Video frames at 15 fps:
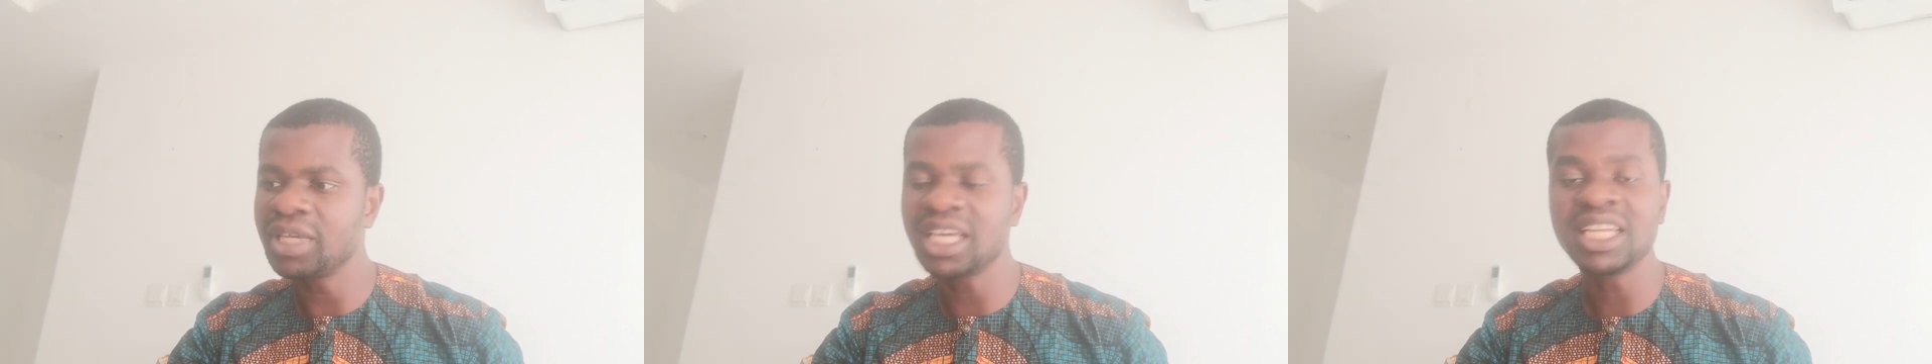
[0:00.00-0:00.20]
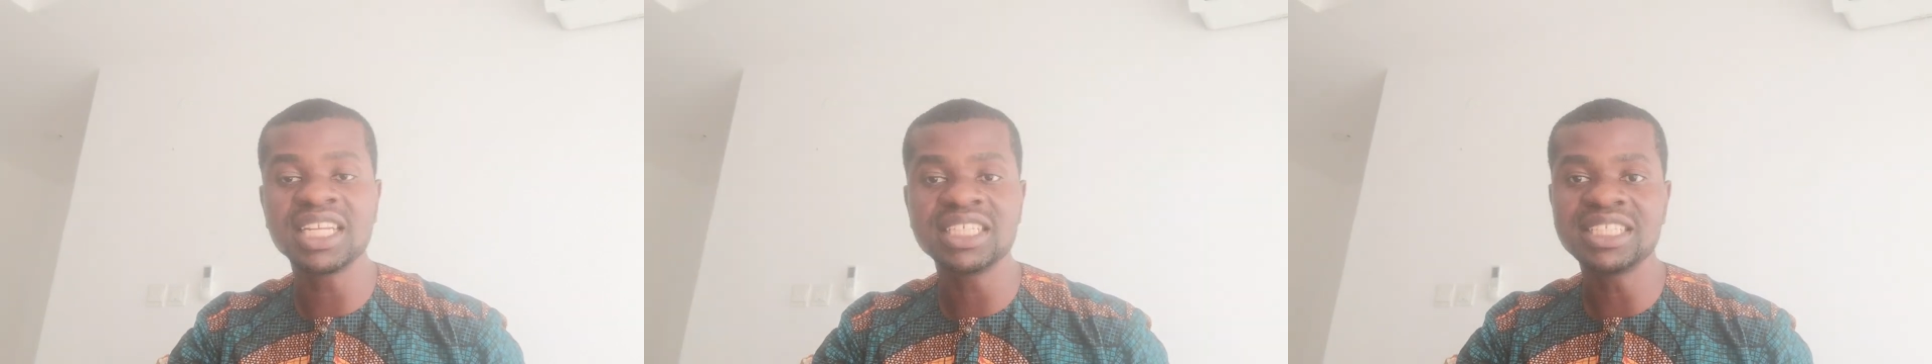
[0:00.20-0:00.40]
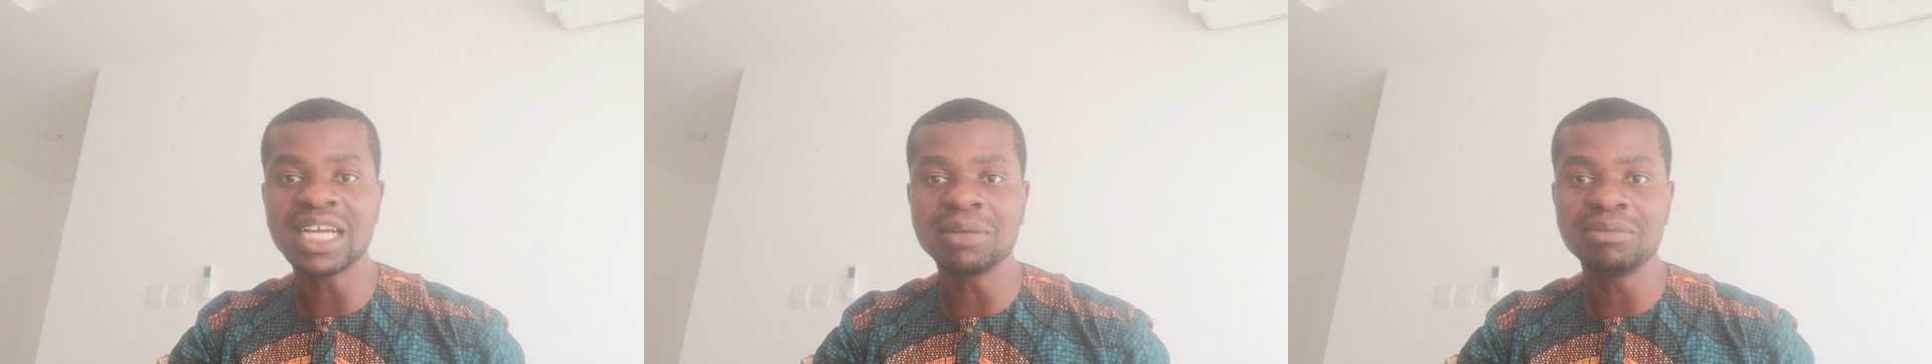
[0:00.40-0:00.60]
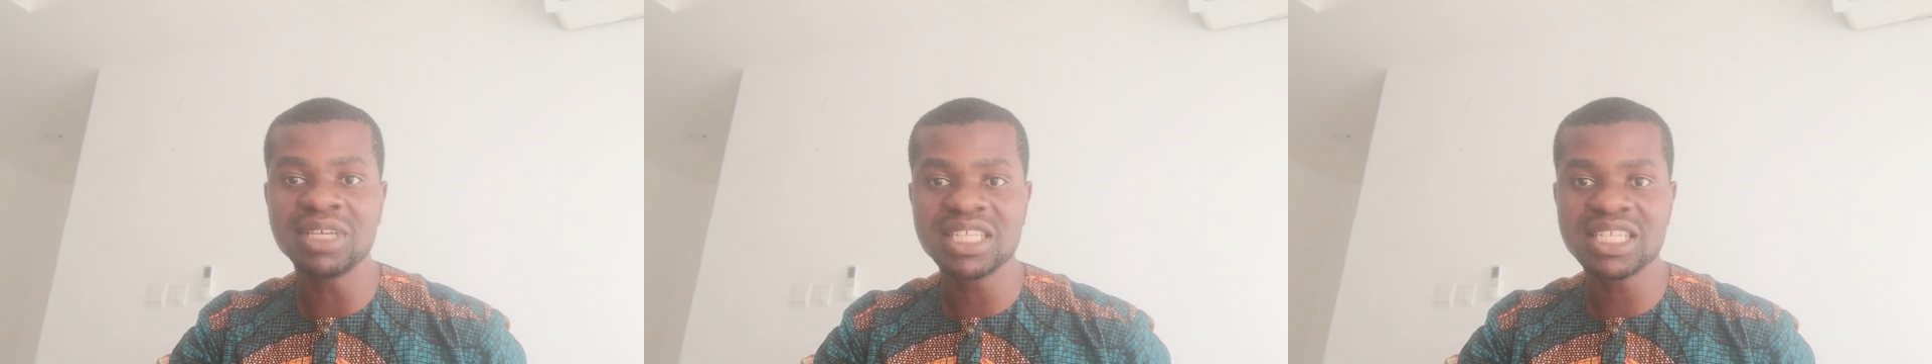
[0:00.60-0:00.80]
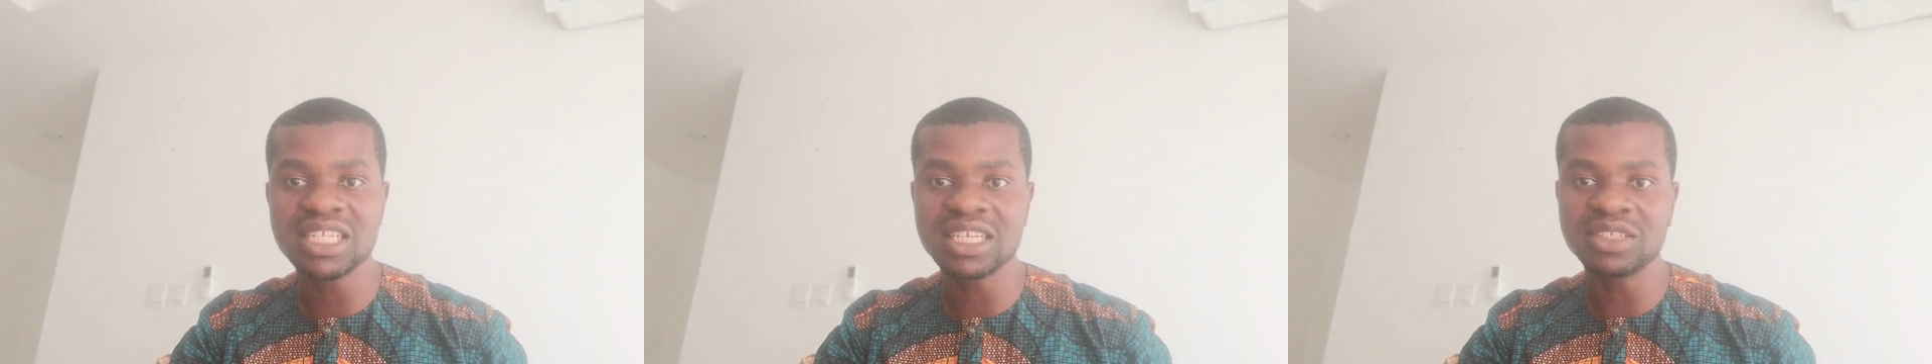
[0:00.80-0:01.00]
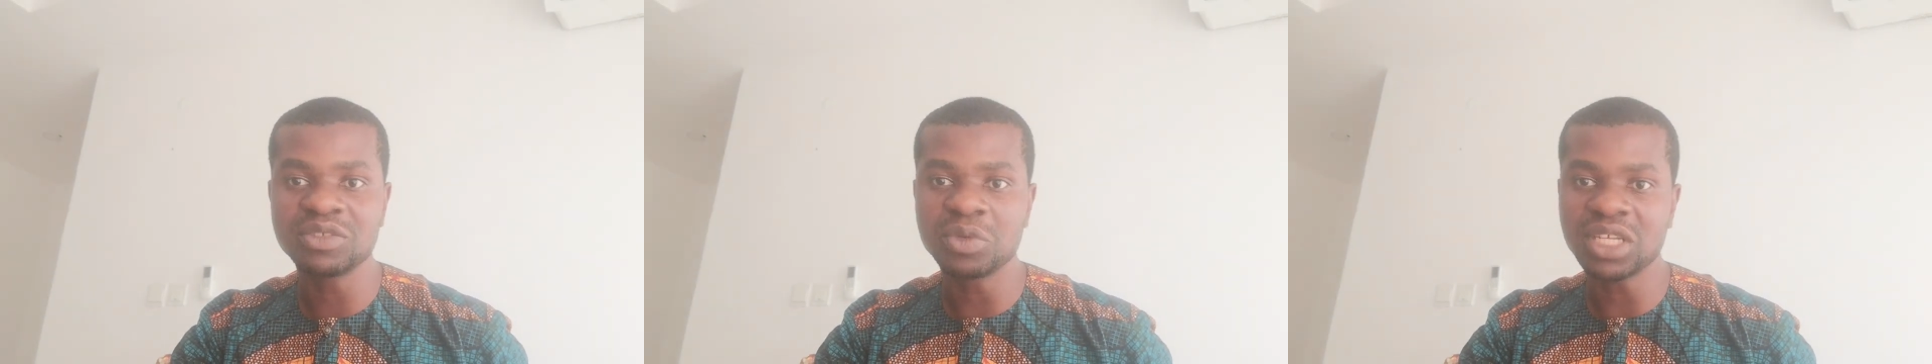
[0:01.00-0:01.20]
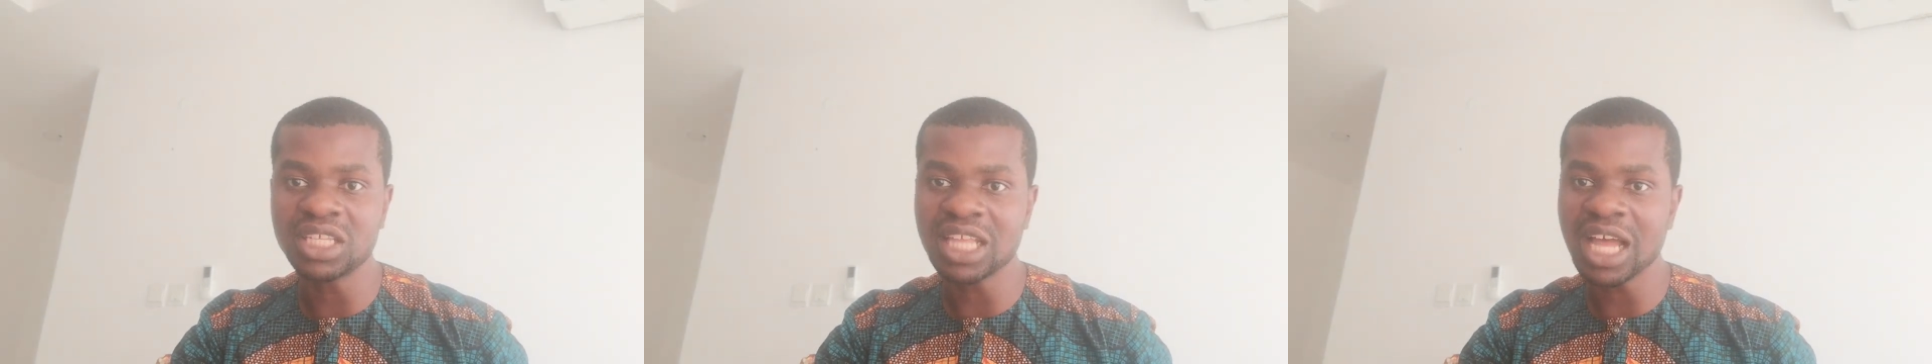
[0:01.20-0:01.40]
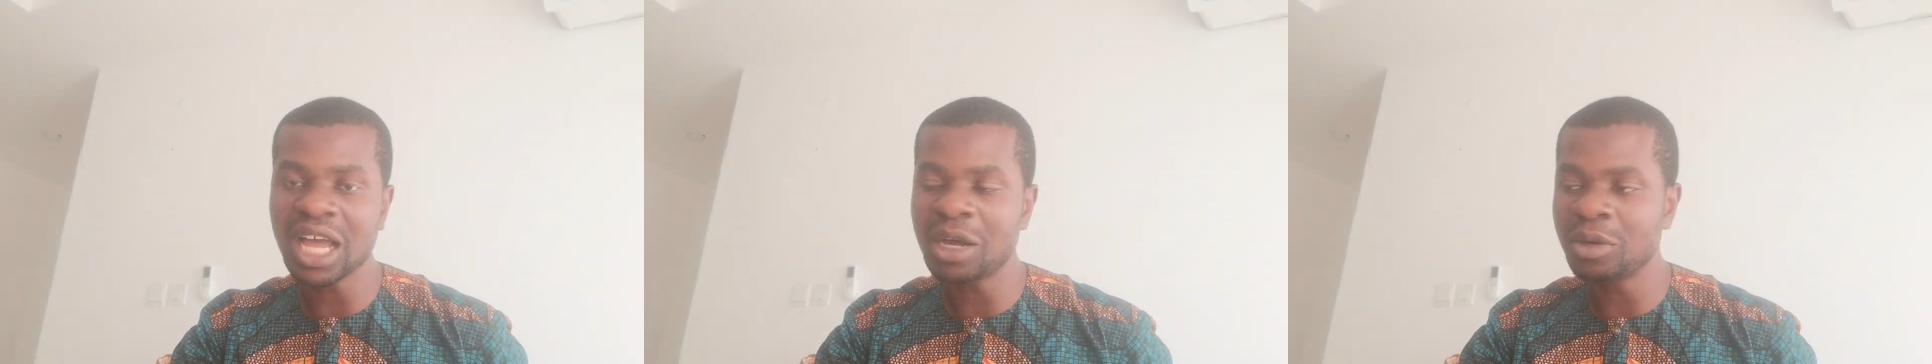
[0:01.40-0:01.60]
beginning their meeting
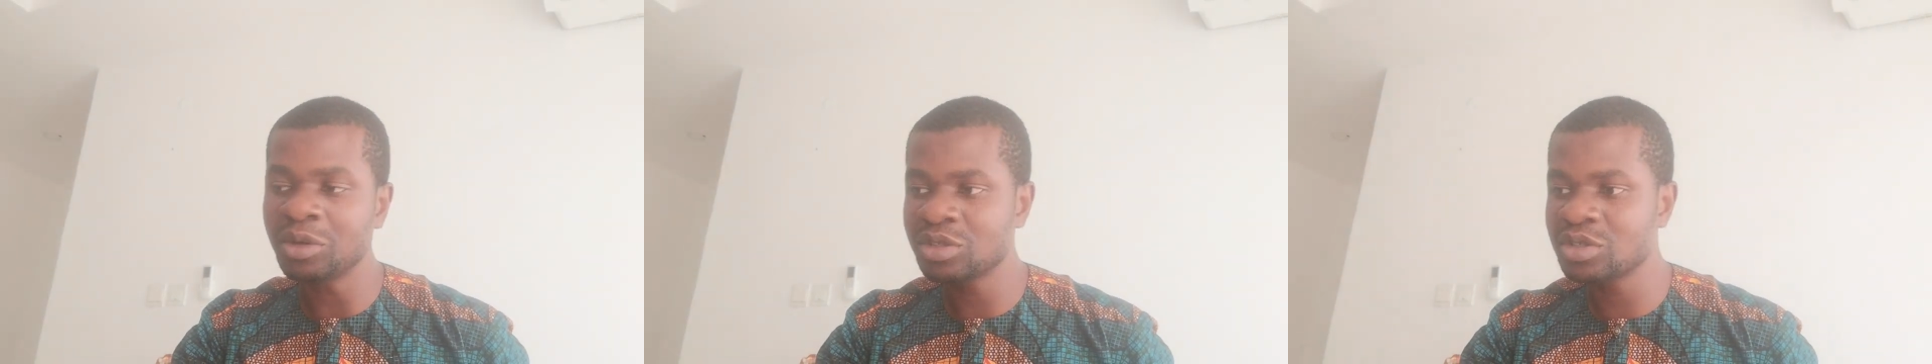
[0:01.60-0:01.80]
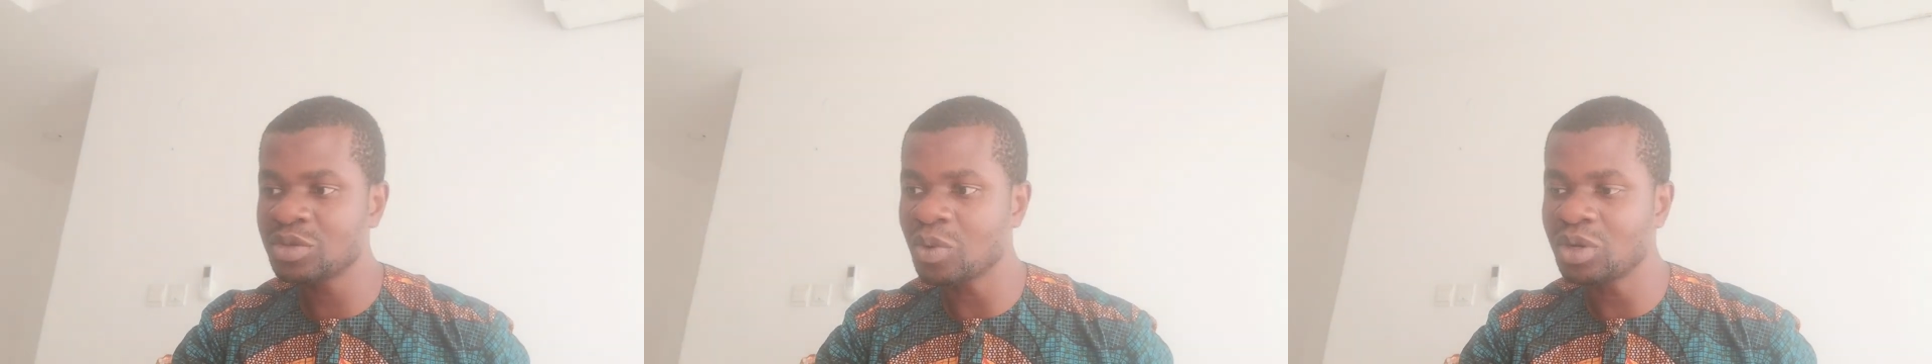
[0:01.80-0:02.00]
without